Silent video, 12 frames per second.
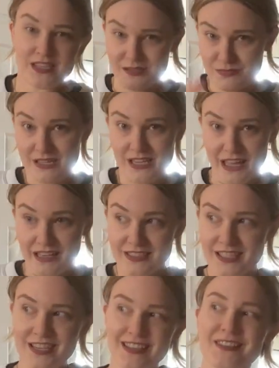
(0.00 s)
weekend,
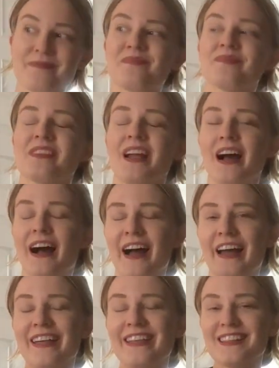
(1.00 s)

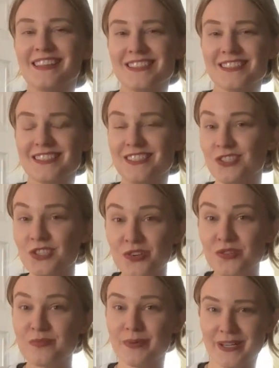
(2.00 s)
I listened to
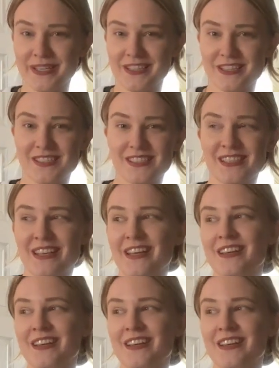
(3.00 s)
2 books